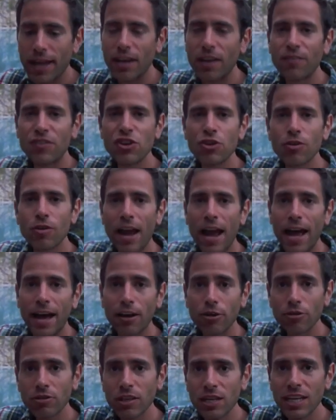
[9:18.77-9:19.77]
If you're
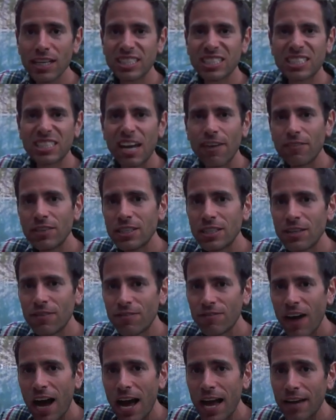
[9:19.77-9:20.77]
healthy at
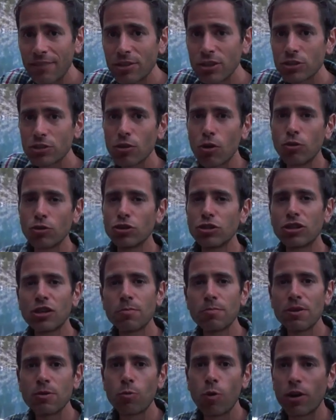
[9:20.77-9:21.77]
75 years old, you could
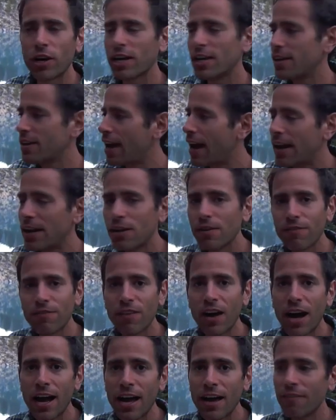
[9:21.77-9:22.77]
be working 9 to
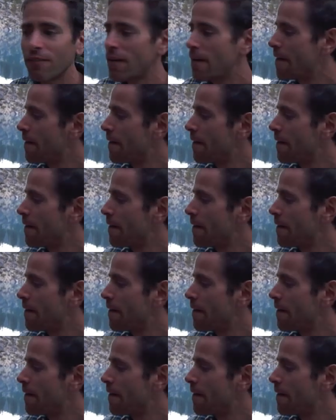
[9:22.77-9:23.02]
5,